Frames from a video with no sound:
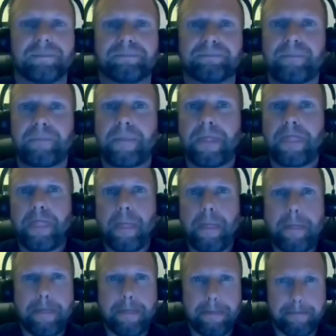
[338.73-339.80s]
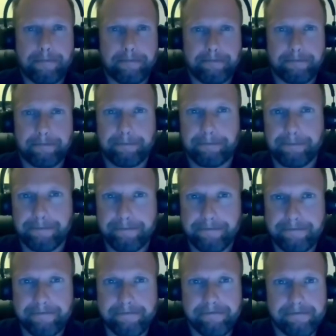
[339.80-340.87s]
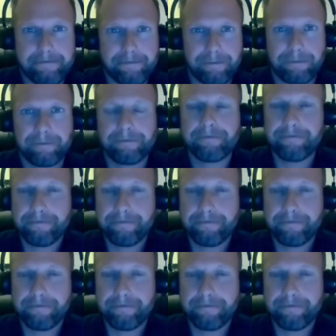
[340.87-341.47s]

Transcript: Time for another question. Chris, there's a